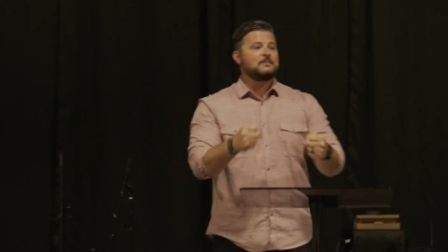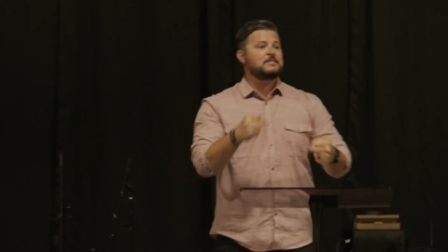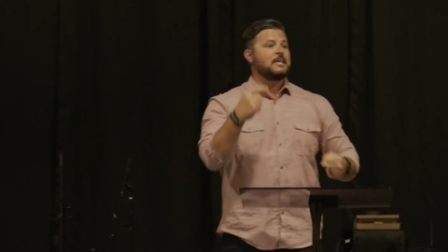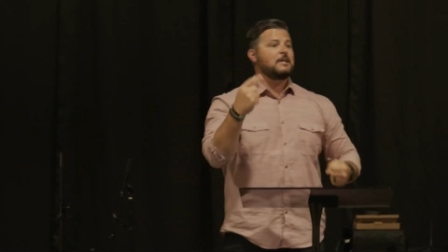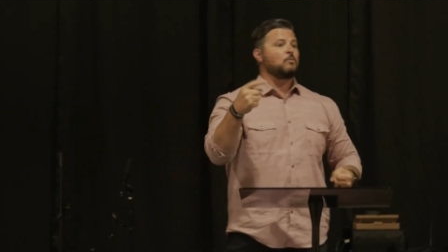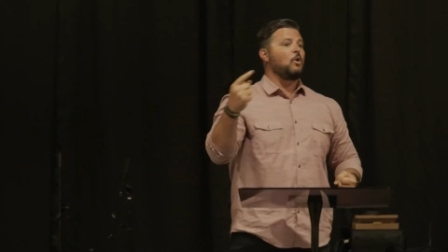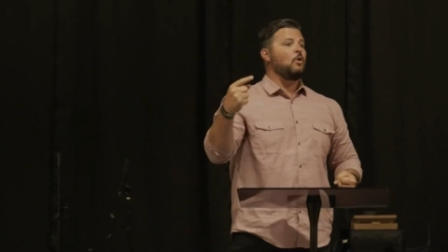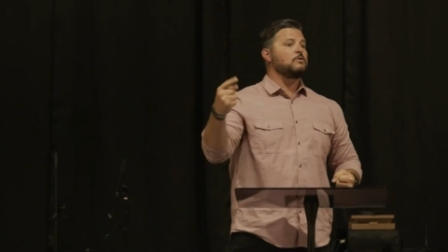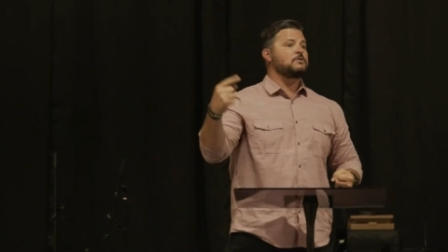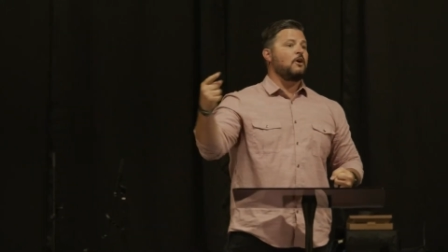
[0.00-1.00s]
And this thing
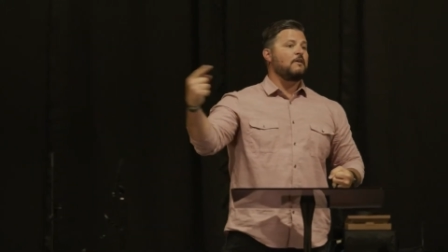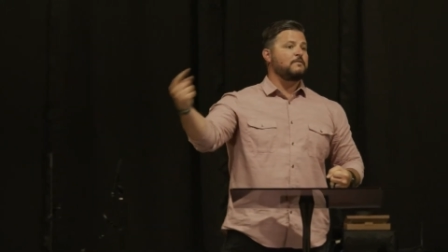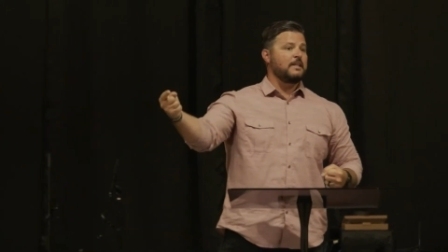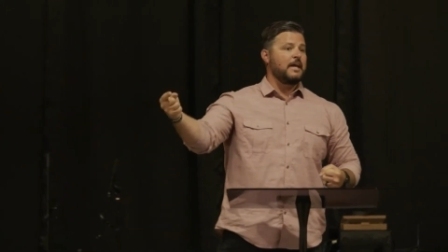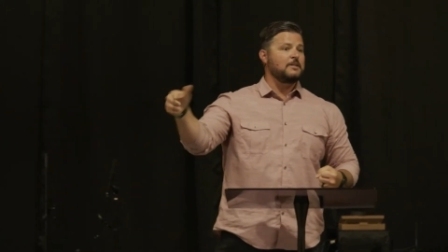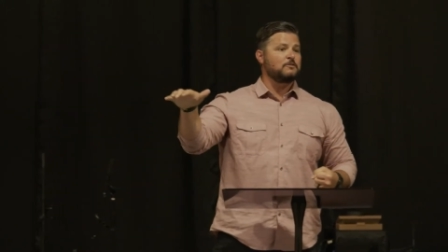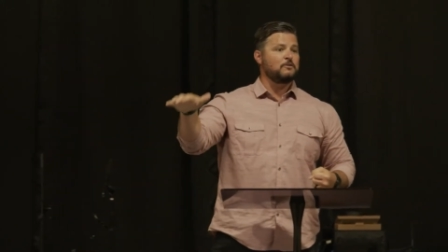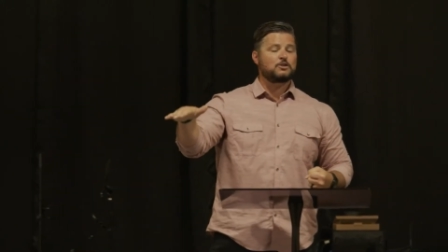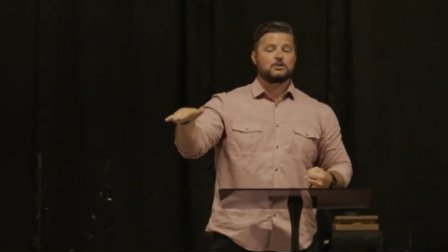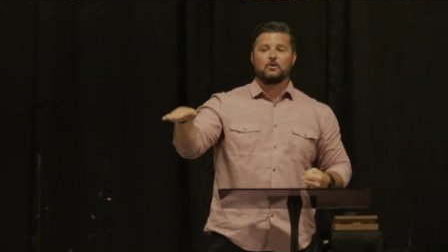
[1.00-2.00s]
rolls off, lands
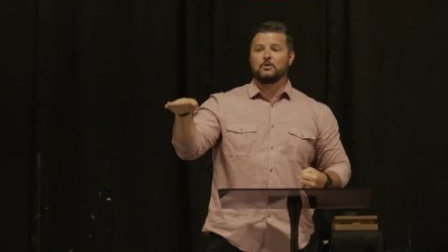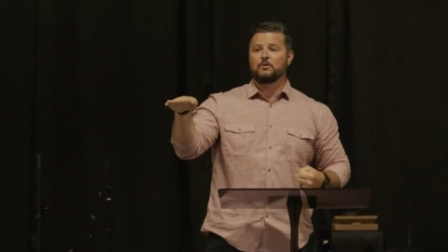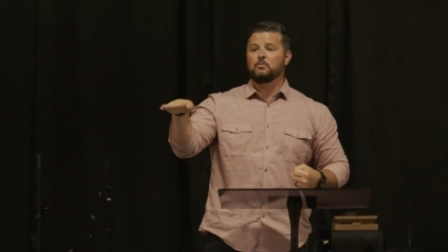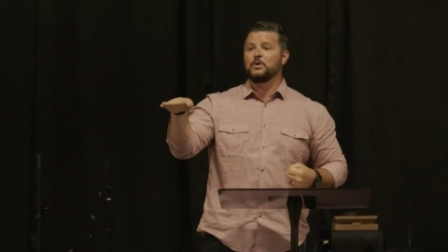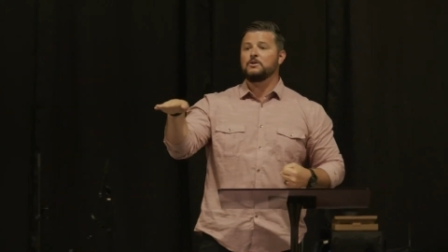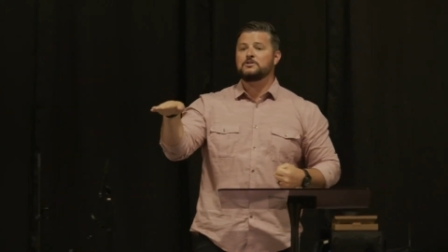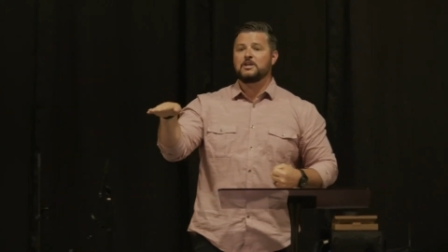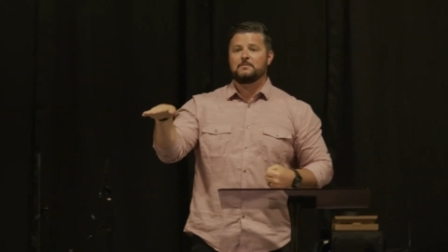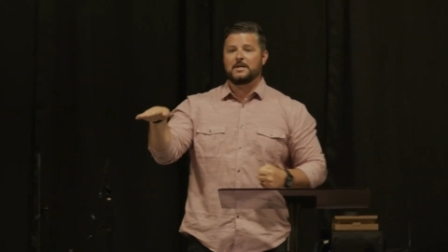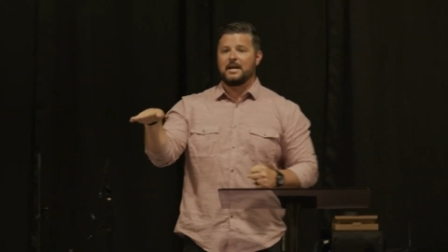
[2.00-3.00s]
on the shoulder, wheels up.